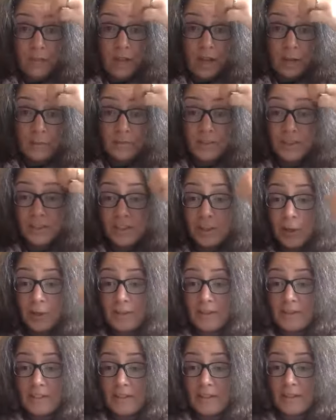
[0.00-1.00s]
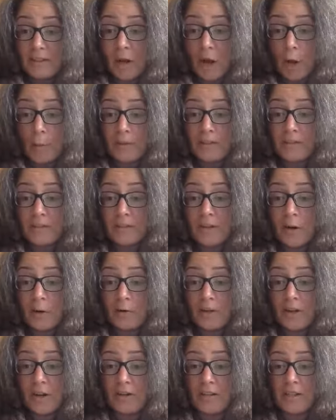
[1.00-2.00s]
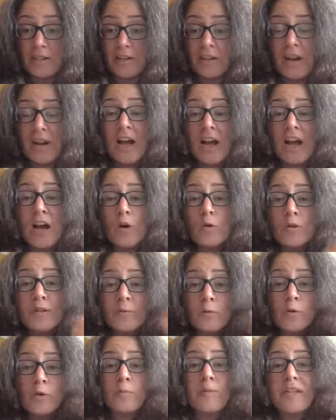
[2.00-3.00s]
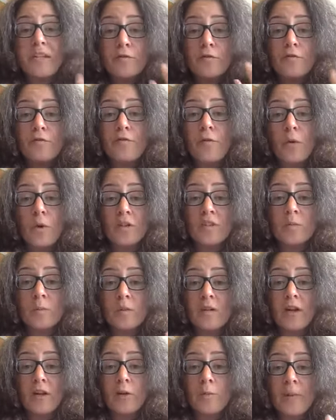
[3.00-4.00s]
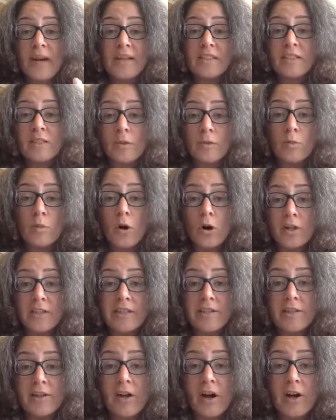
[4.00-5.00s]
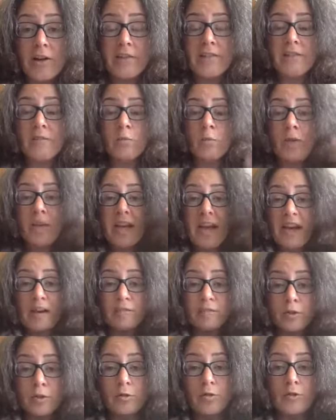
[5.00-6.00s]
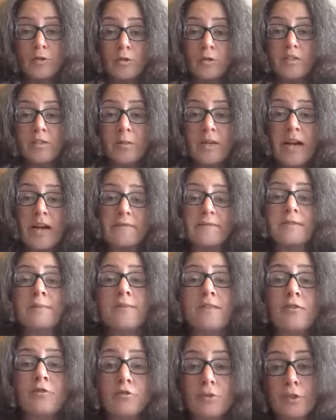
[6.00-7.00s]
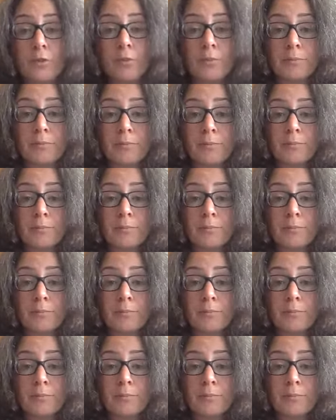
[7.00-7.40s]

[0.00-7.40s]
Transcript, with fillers: I'm just noticing now the comments are going on here. We're being forced. We got our back to the wall here, guys. We have no choice. We have to be true.